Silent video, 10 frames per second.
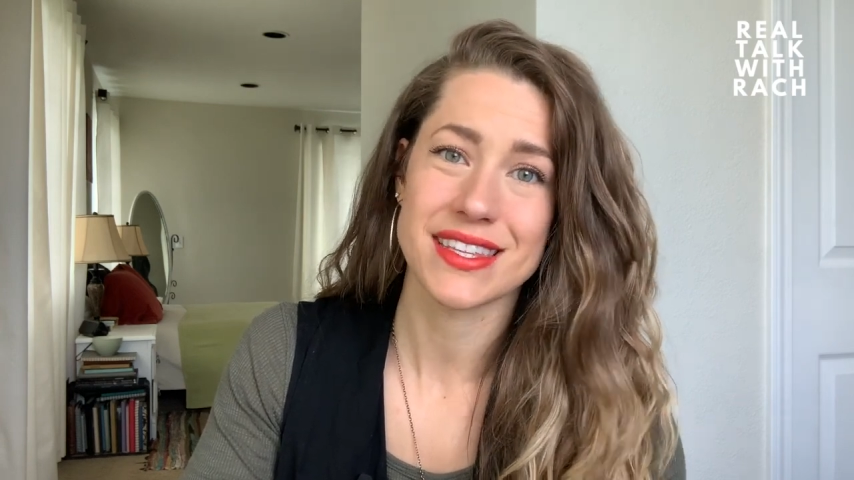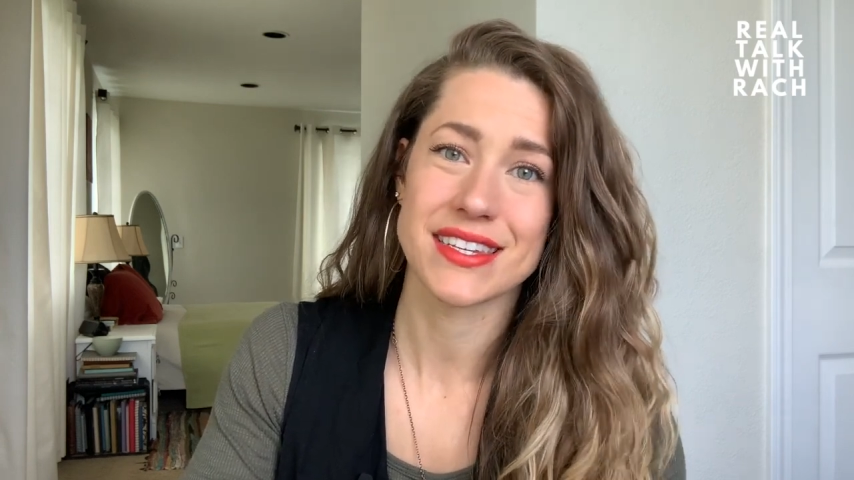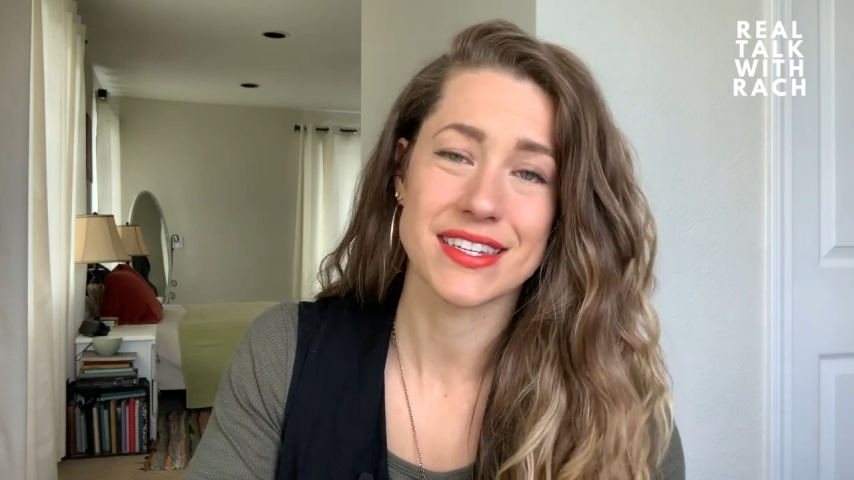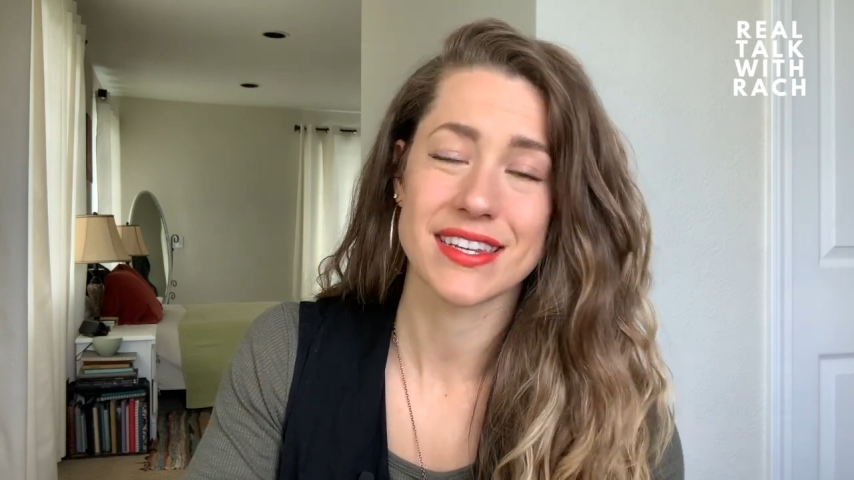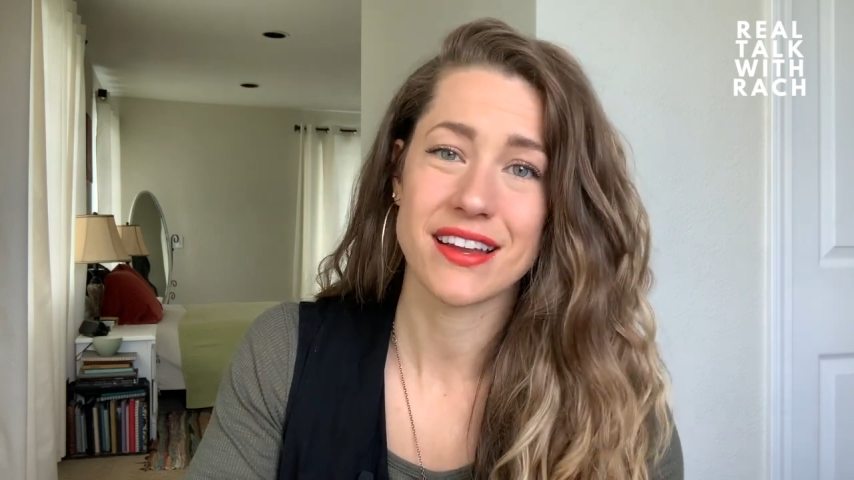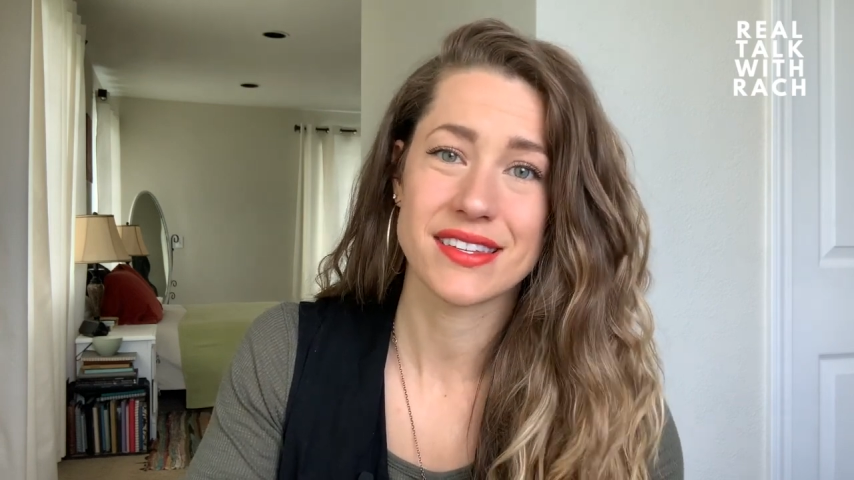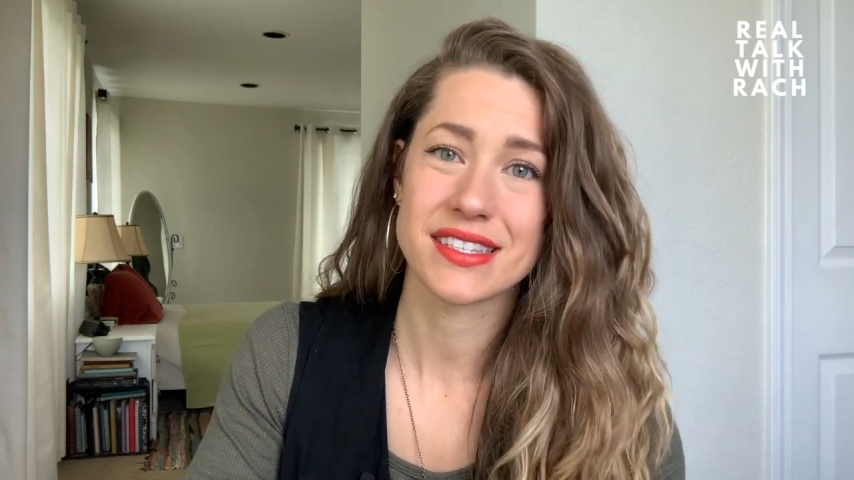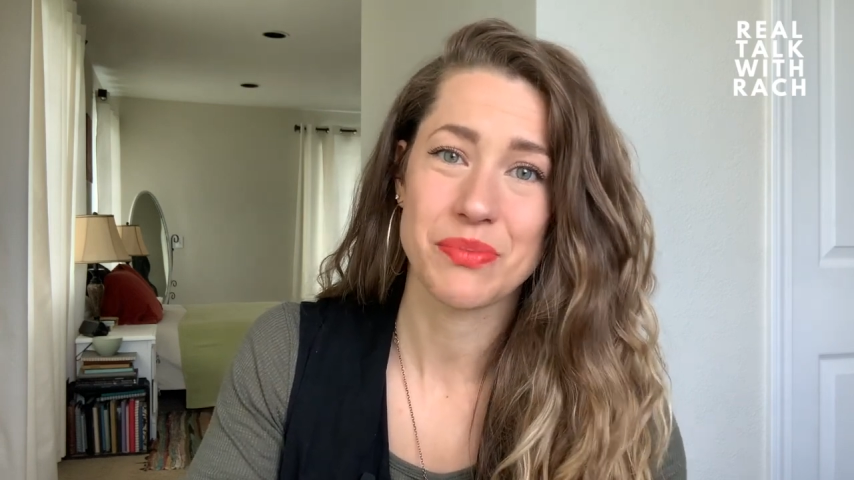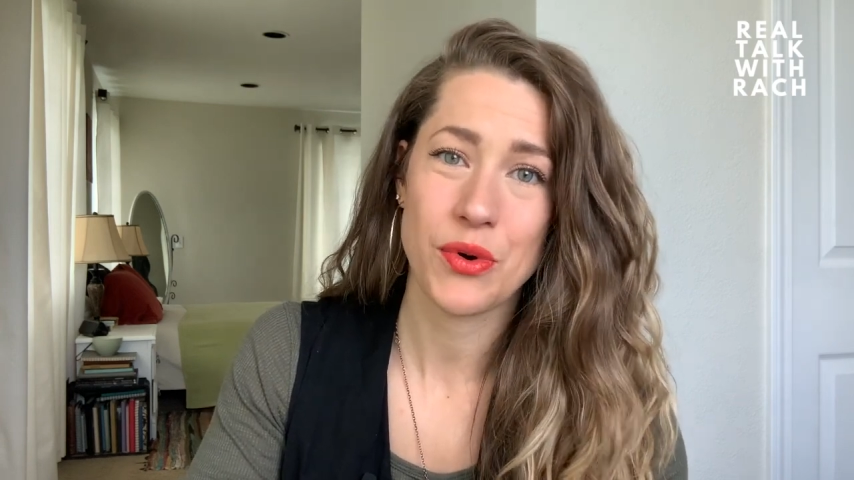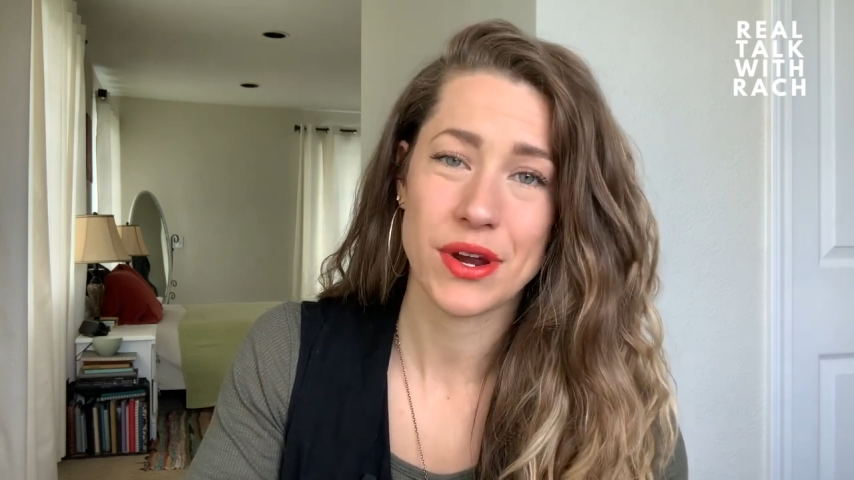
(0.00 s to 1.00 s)
that does not
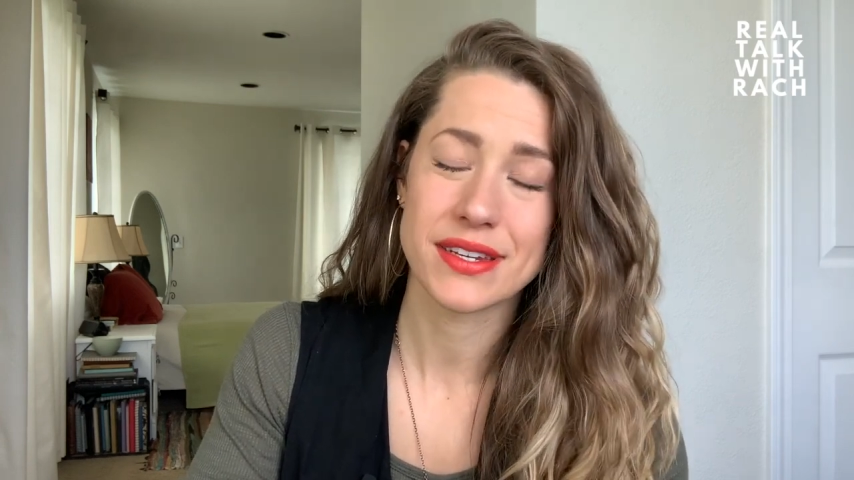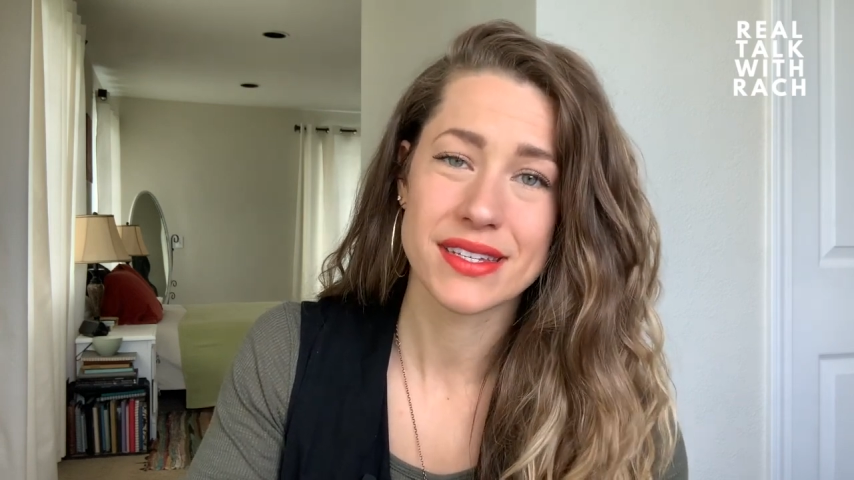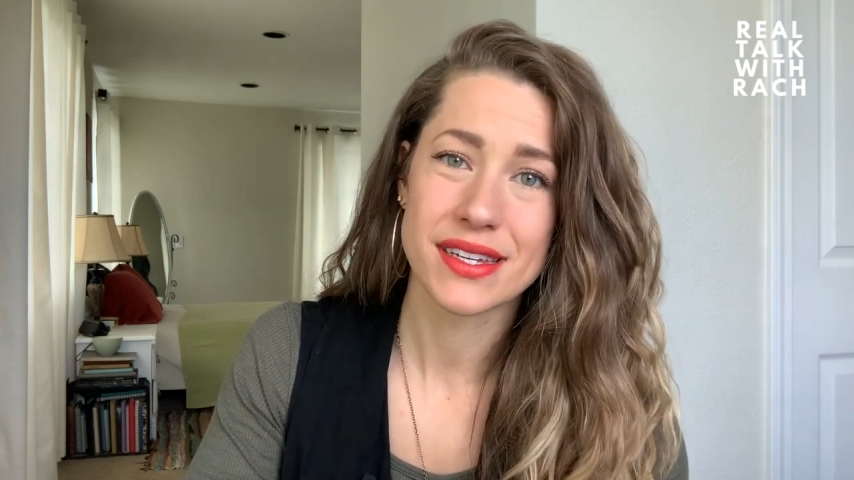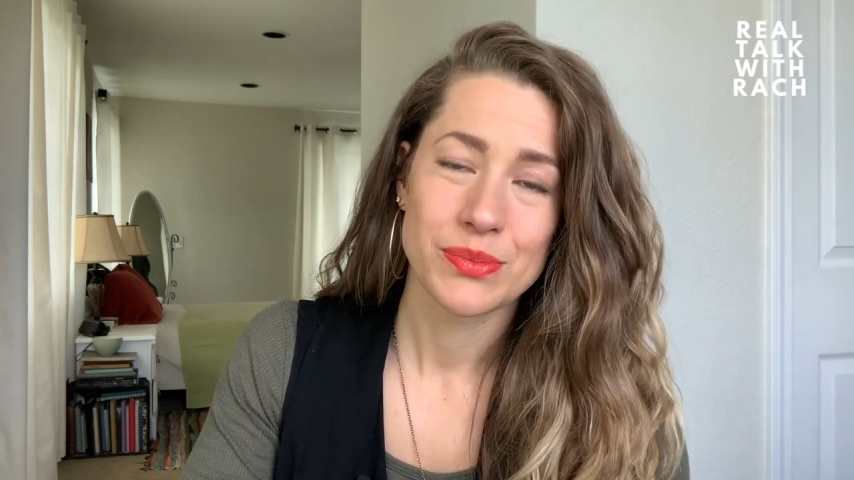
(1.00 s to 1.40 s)
disappoint